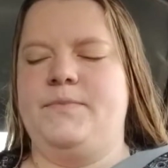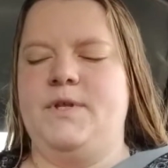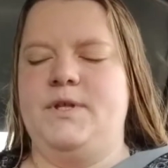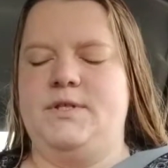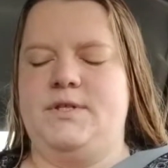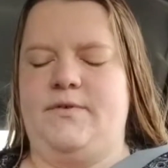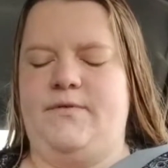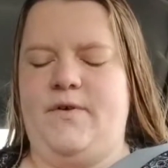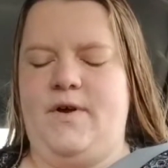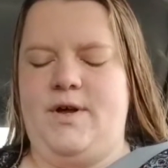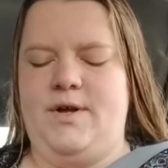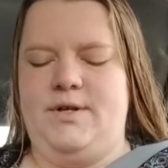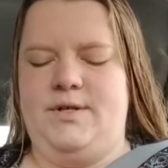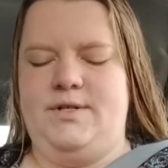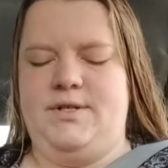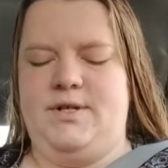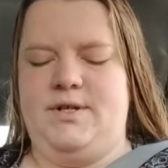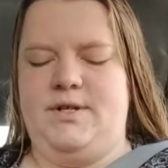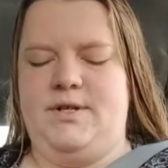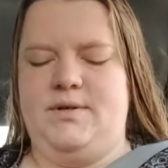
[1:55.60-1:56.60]
To
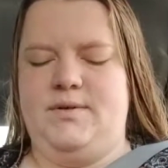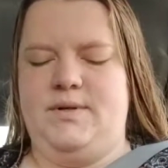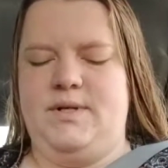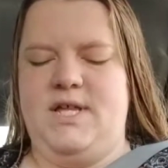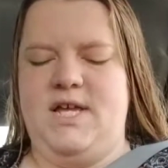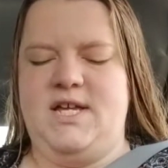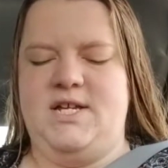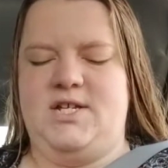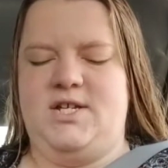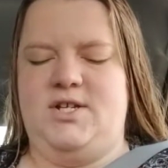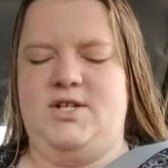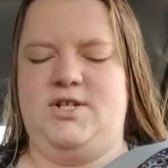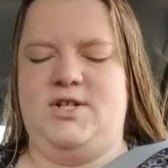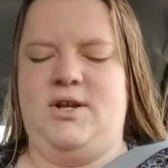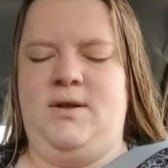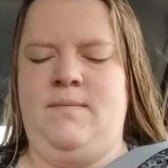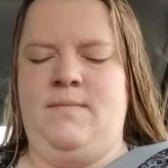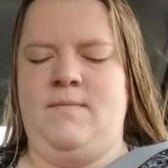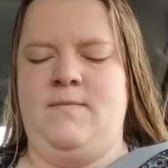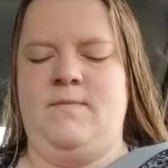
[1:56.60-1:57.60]
find a
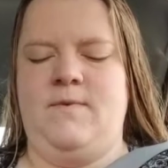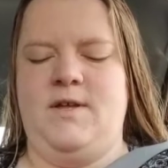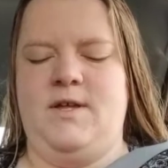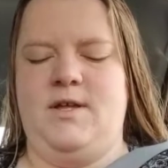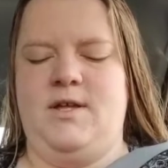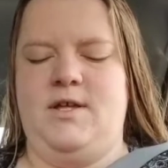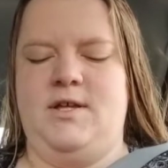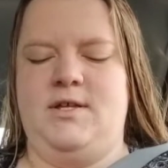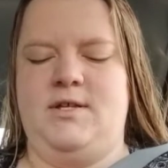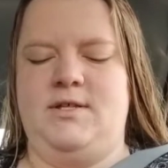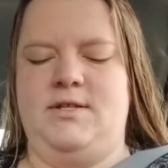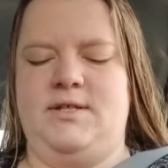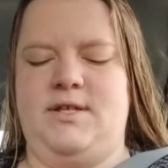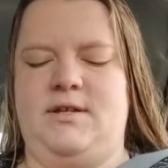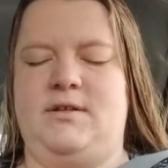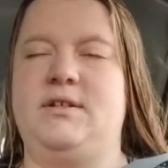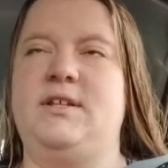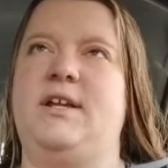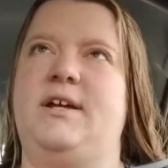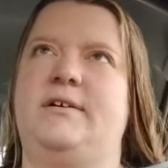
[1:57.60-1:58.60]
relationship and
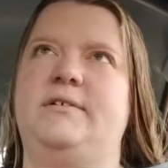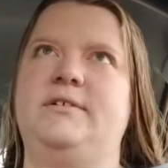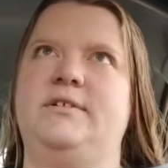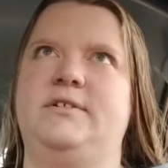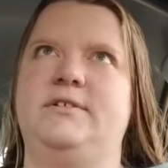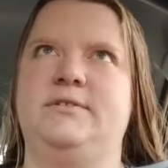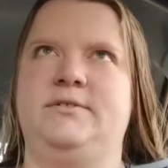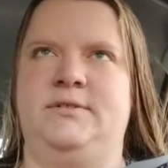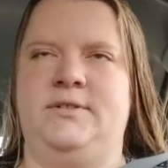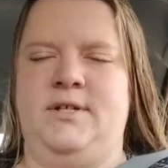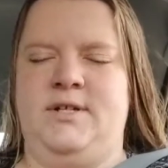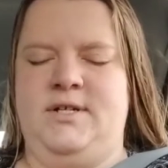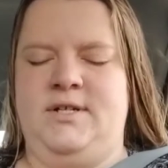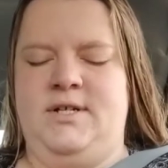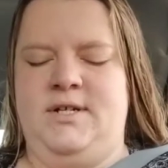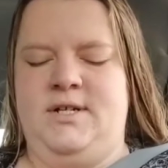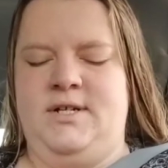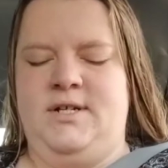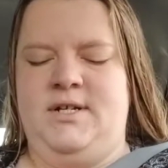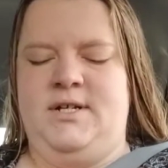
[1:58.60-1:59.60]
settle down
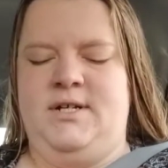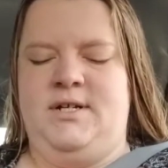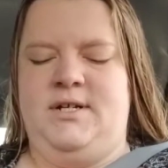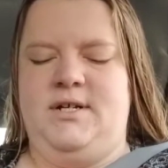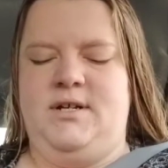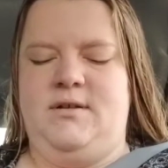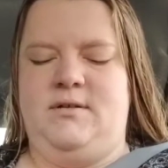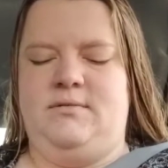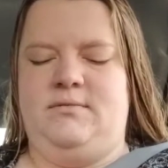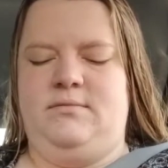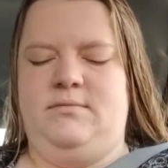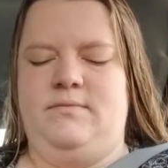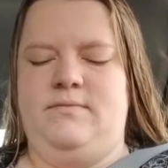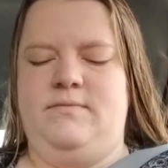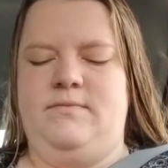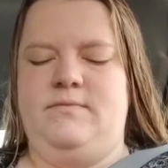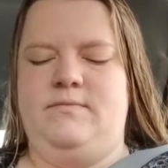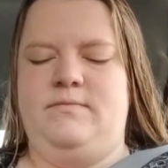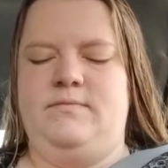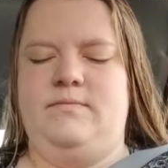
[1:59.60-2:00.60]
and, you know,
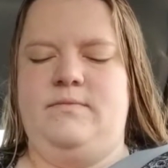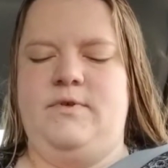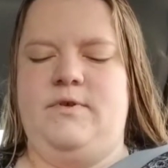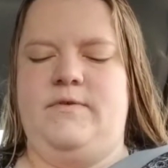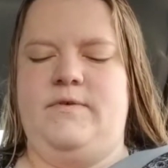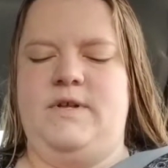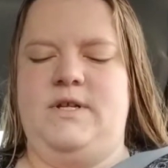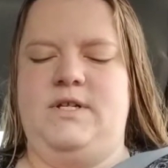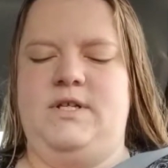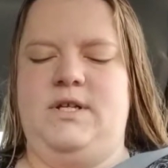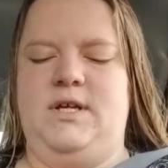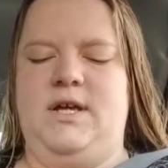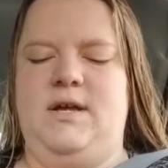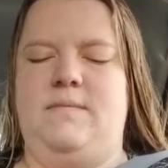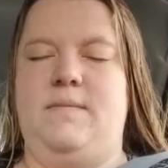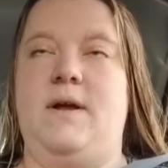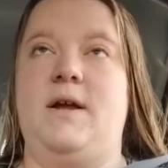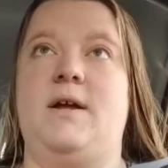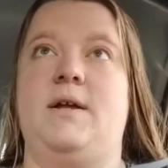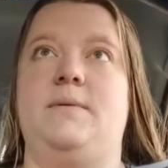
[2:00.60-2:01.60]
eventually get
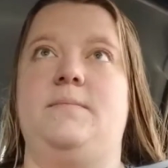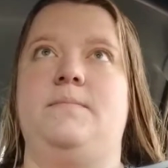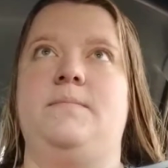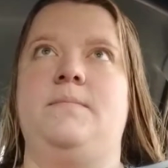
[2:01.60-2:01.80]
married.